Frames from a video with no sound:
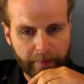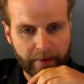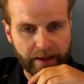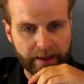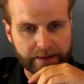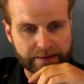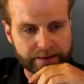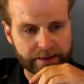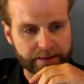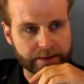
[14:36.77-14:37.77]
And
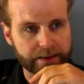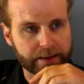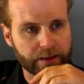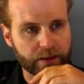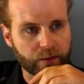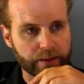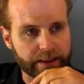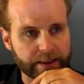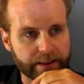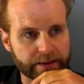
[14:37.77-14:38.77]
we
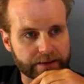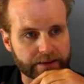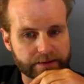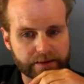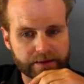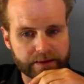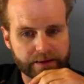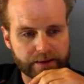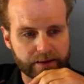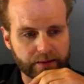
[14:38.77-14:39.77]
can
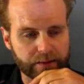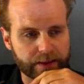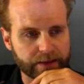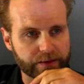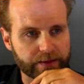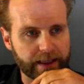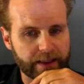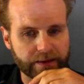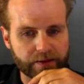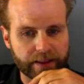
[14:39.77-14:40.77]
do
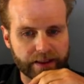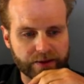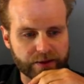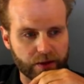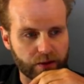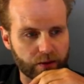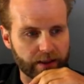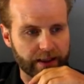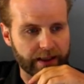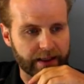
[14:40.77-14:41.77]
that. Okay, so
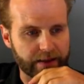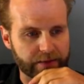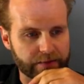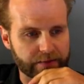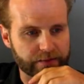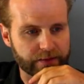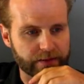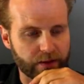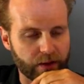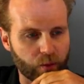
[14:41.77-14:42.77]
I have
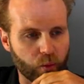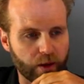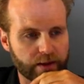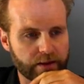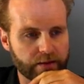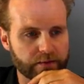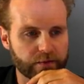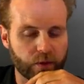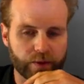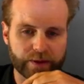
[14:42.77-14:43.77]
a 1
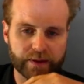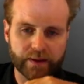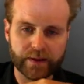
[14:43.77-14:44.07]
volt